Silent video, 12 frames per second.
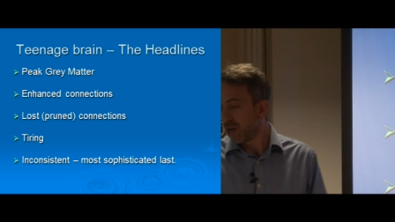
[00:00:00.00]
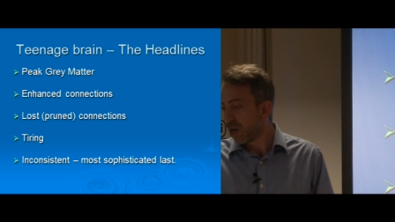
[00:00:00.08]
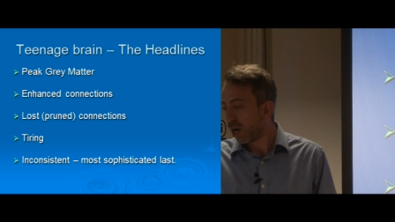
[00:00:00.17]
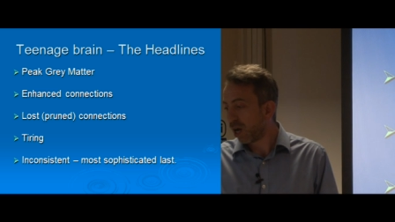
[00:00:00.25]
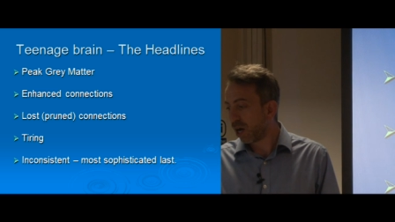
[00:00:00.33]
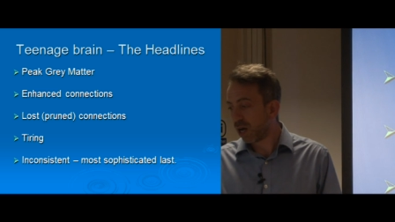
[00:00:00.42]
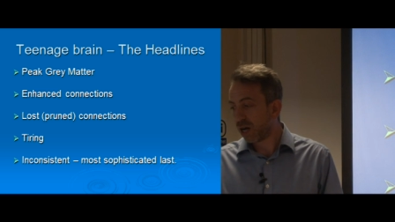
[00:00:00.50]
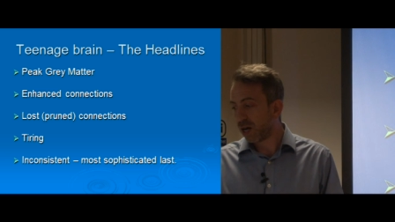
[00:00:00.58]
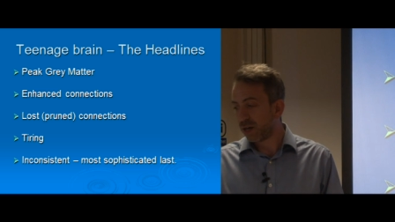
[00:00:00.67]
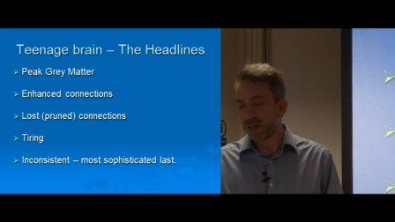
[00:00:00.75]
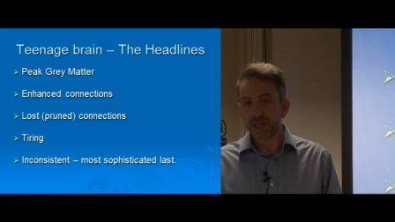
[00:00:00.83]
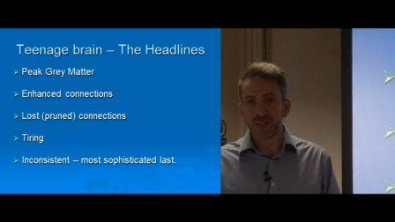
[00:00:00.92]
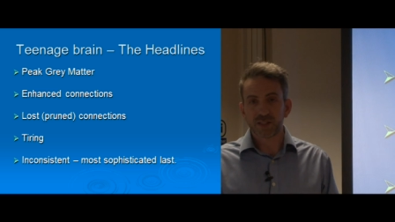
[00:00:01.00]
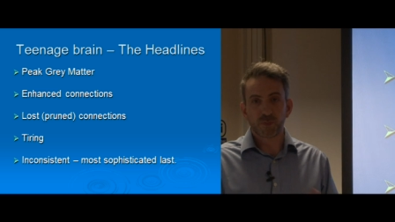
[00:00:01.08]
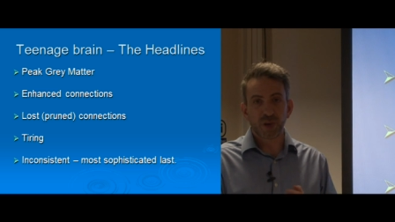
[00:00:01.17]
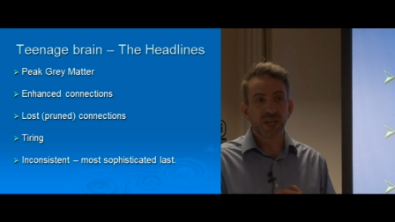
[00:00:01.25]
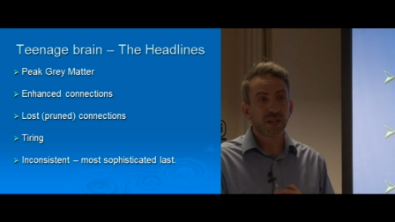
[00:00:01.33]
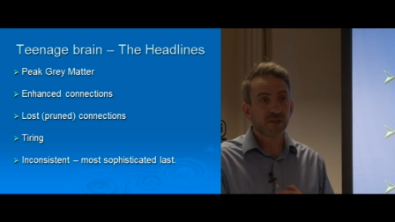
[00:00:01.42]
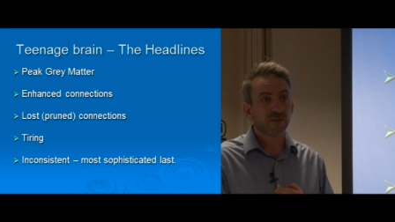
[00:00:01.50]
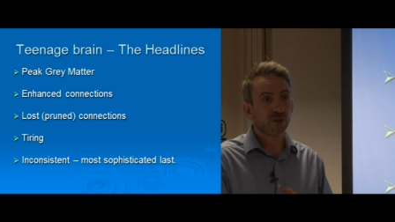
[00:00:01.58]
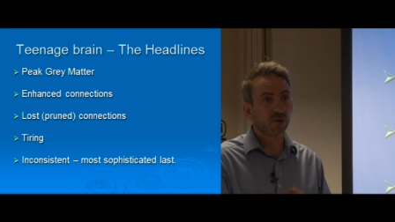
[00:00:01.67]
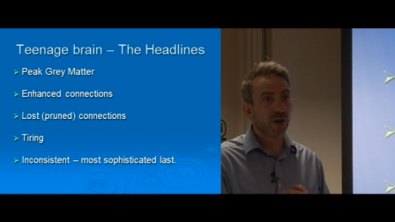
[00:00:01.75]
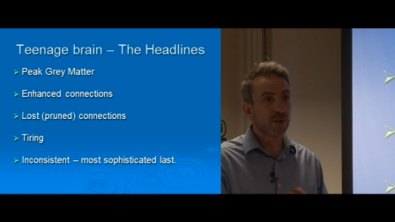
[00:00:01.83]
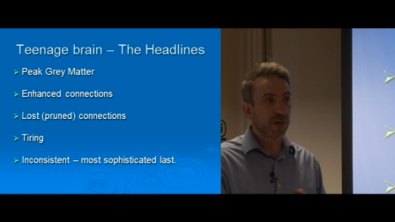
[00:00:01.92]
It's the peak of the
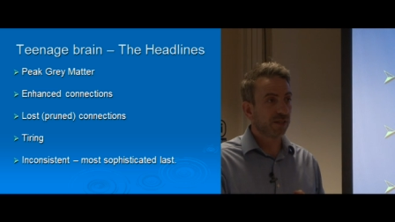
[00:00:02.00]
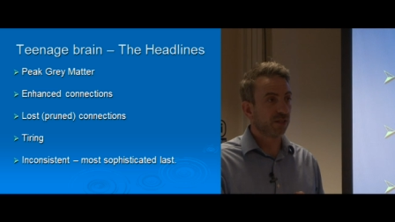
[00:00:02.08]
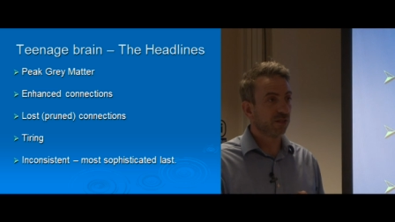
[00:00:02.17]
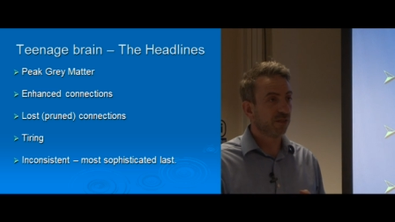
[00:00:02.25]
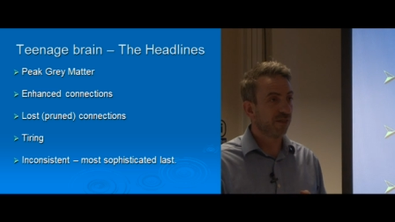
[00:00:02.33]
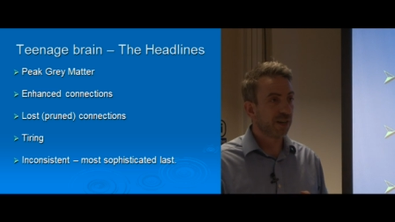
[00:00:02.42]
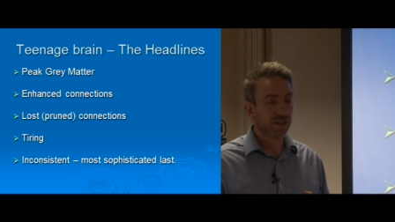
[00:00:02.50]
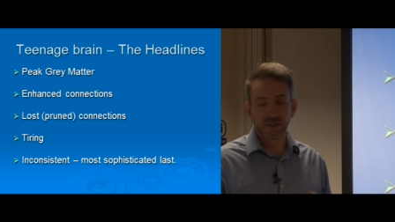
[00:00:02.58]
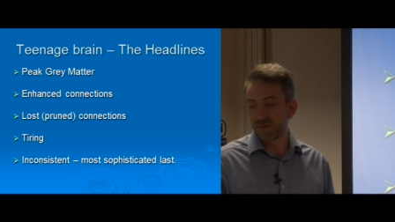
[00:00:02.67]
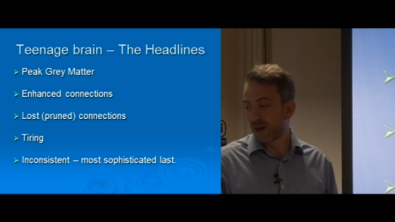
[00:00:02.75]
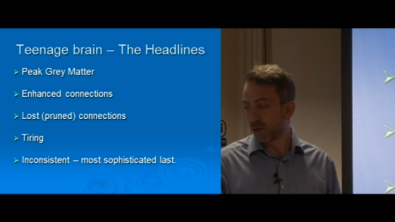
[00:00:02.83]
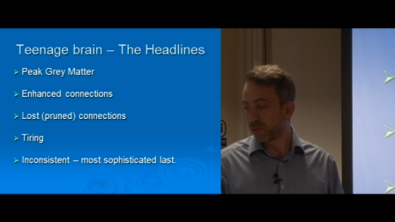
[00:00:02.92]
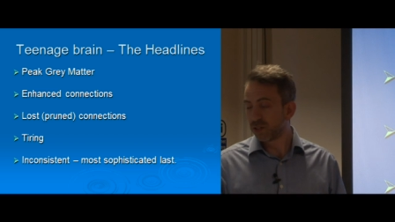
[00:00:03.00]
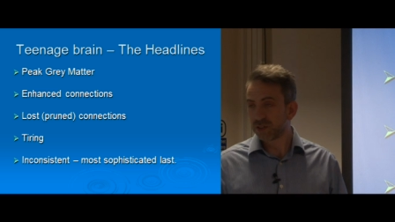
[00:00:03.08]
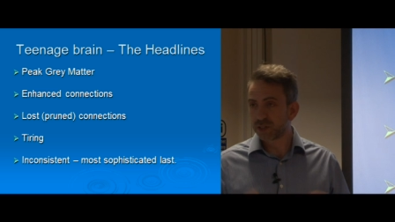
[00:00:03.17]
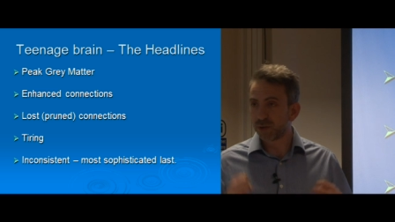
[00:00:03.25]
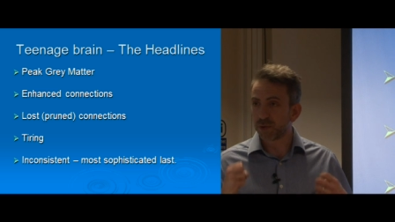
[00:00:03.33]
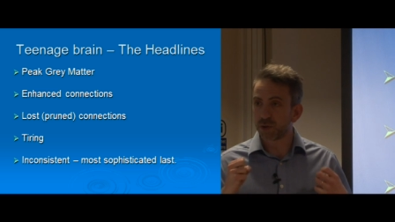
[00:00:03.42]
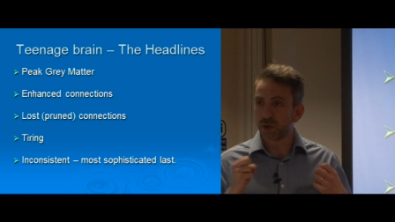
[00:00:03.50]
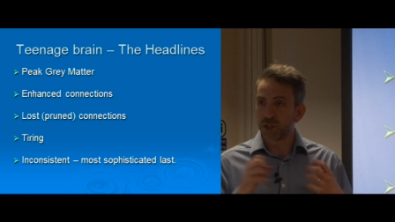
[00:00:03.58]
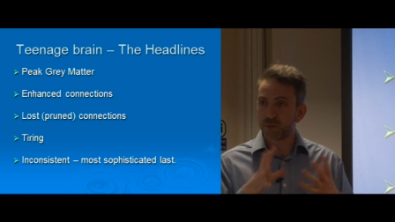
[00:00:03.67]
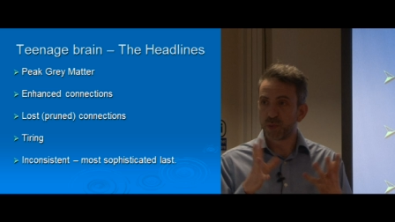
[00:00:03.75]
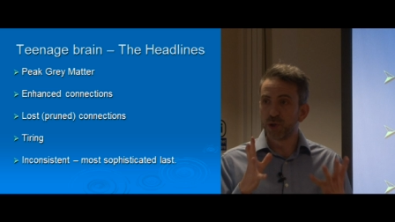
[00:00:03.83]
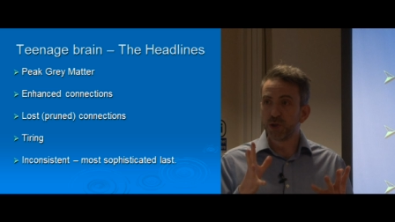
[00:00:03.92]
grey matter development, so we've got this
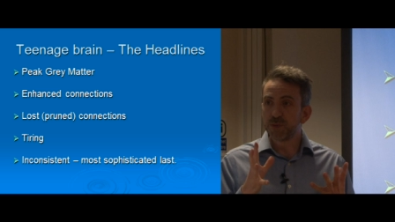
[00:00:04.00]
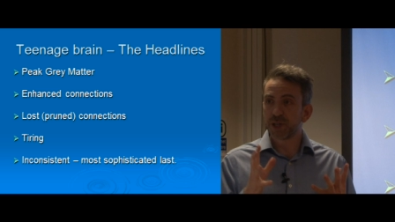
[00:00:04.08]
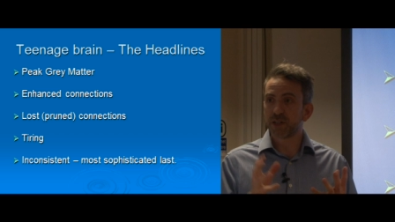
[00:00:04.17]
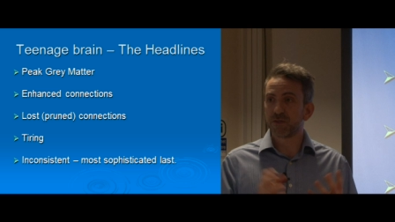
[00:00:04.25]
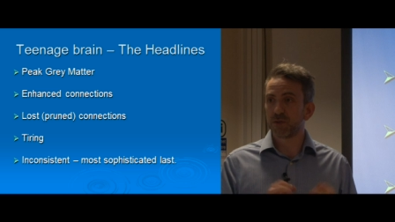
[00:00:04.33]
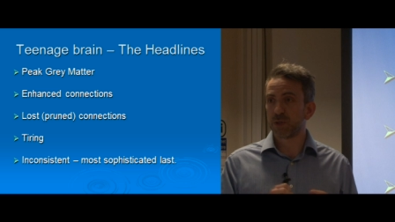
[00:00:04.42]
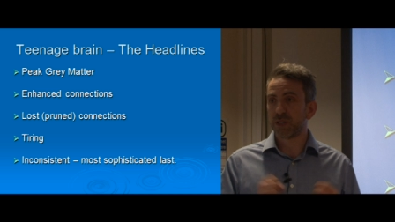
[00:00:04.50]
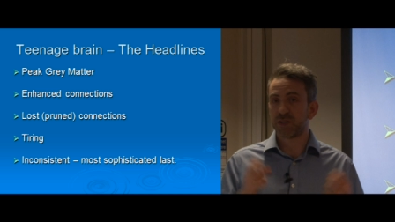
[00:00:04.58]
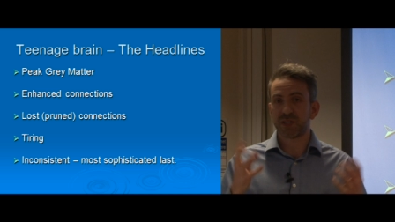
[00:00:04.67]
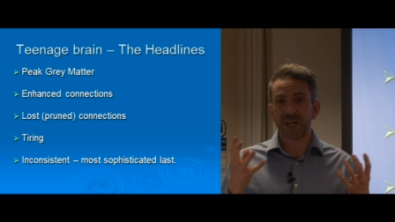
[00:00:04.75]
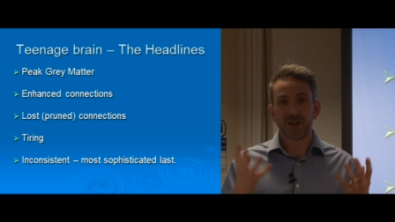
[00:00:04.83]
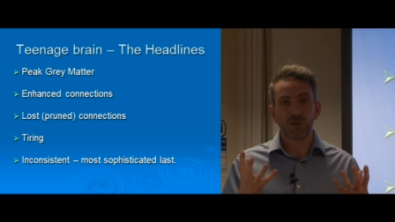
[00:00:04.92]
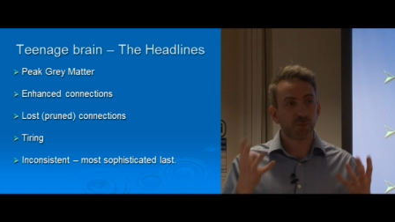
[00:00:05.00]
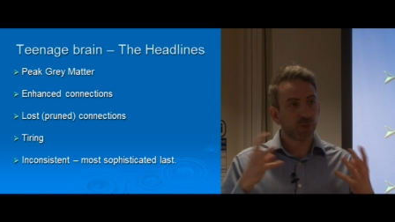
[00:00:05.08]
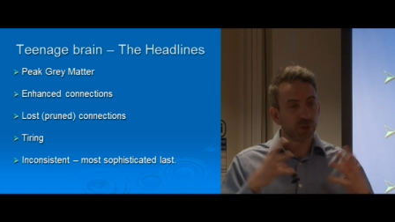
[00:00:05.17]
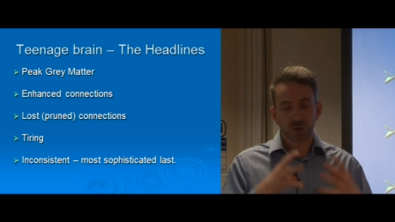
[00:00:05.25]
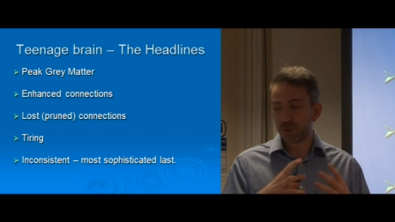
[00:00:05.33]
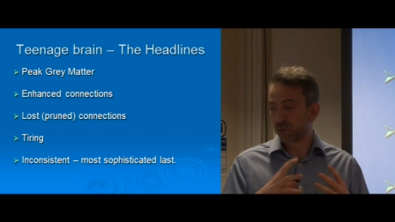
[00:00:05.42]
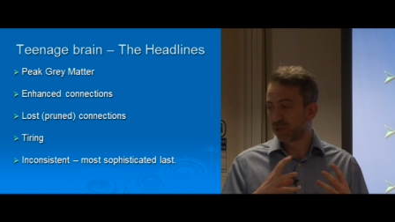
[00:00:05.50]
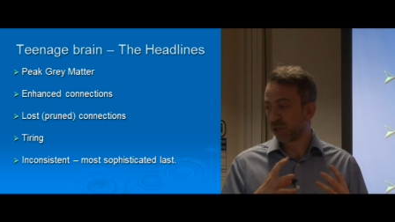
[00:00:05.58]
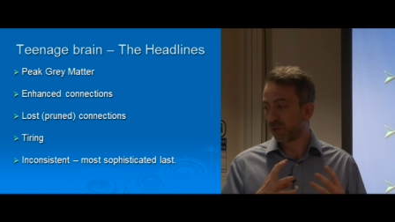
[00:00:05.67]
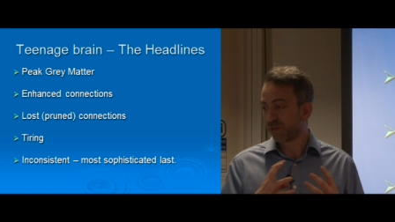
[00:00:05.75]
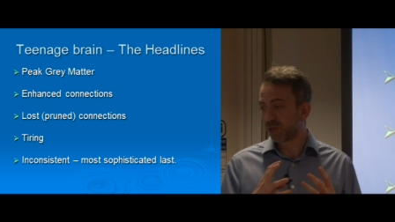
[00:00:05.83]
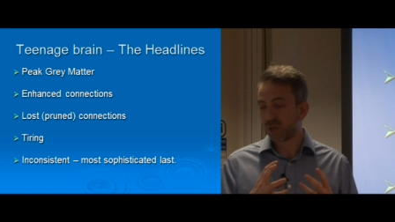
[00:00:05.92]
blooming all those cells, but also
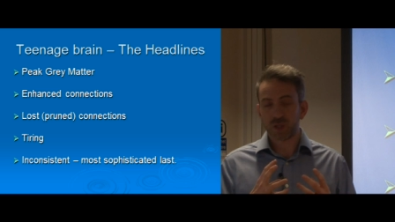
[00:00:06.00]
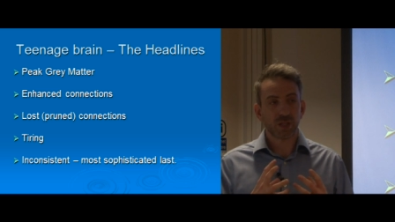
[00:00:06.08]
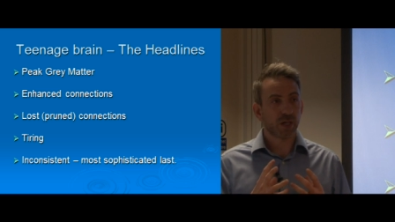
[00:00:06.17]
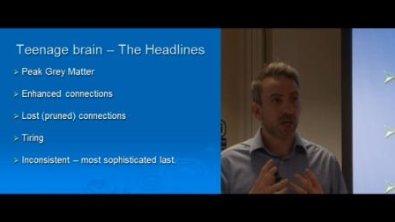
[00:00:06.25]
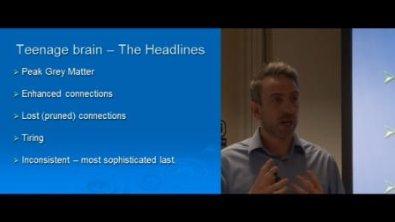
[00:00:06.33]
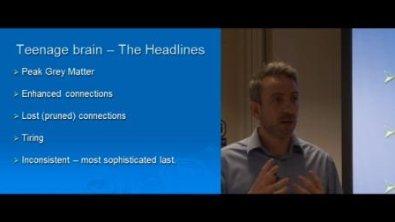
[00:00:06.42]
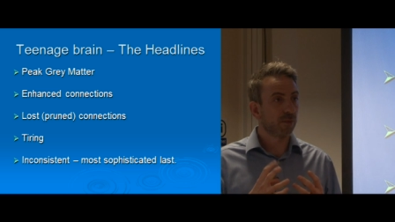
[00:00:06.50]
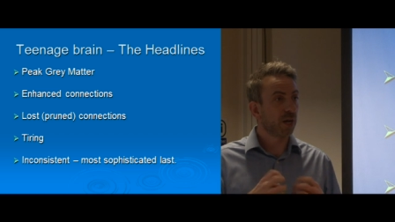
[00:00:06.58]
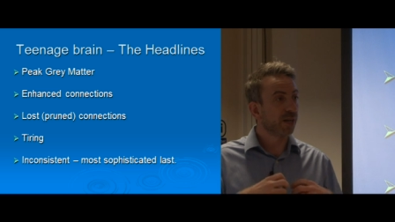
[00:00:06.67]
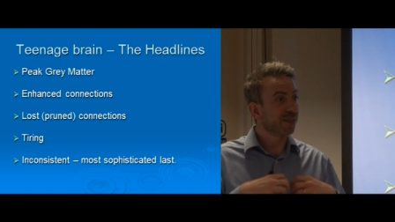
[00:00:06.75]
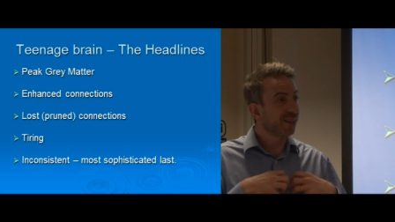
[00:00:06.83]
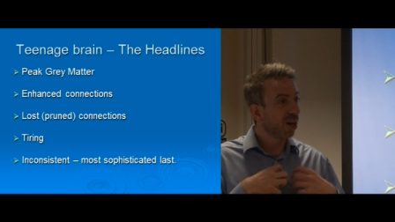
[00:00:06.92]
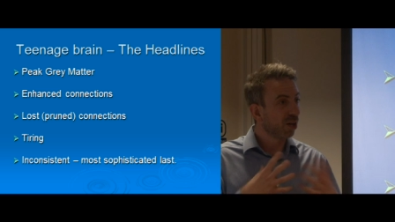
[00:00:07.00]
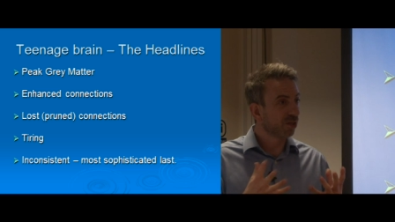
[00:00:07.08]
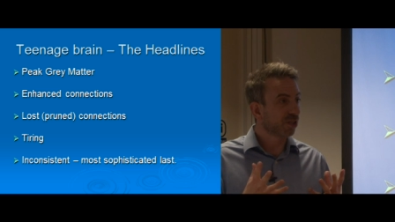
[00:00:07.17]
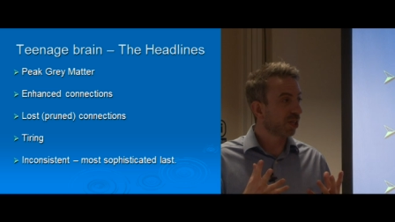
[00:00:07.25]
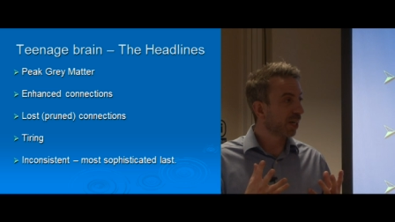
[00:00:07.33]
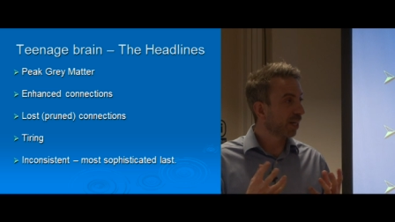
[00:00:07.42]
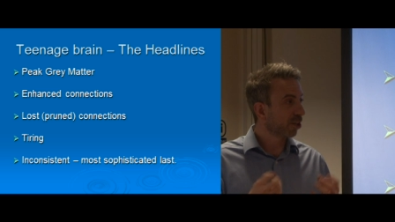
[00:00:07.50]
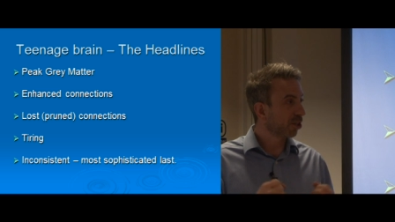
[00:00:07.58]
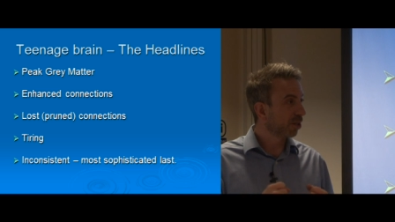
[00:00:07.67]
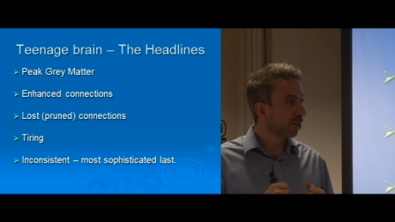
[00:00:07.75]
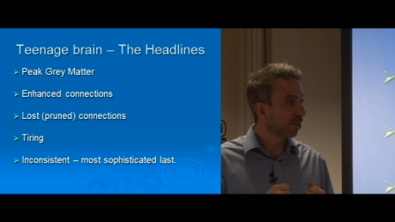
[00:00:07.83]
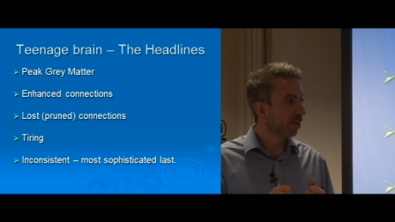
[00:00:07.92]
we've got an enhanced
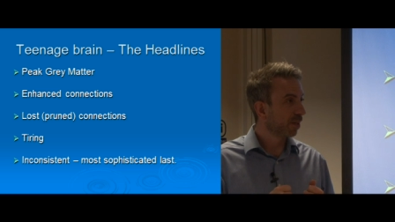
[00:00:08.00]
connections.